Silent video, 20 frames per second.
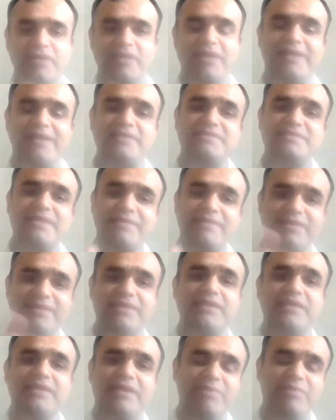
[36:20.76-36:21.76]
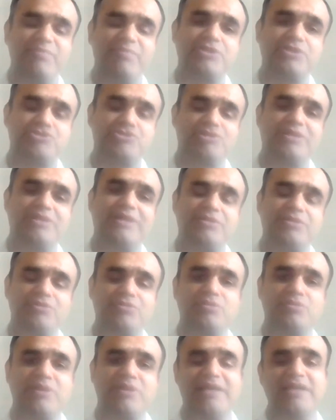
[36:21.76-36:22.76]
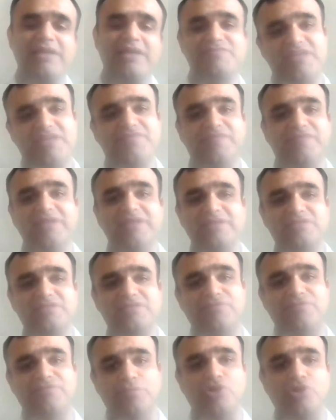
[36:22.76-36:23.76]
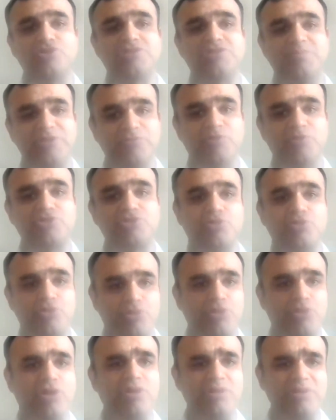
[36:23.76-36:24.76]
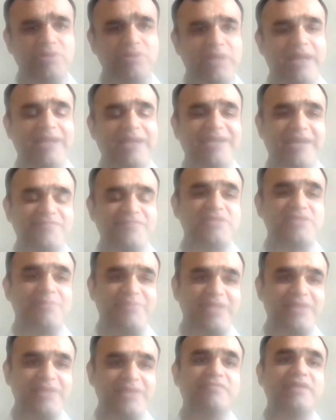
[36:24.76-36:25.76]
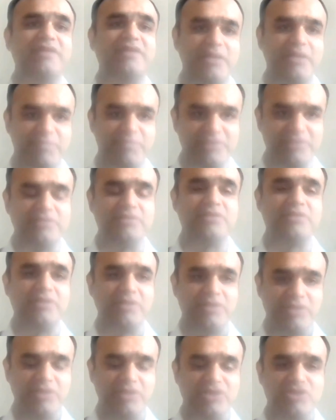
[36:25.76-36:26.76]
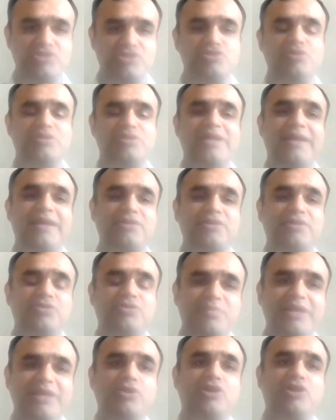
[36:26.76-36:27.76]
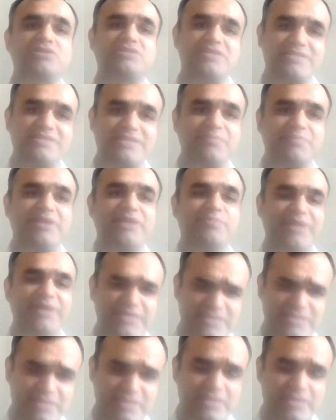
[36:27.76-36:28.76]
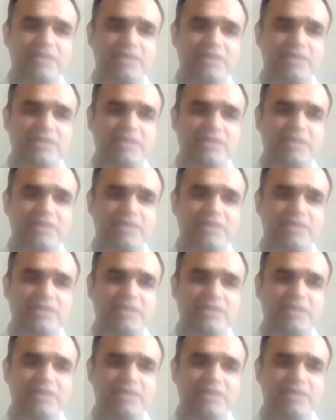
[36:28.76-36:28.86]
And secondly, I will make sure that, I have safety nets. If tomorrow something was to go wrong, I have something available so that, my losses are minimized.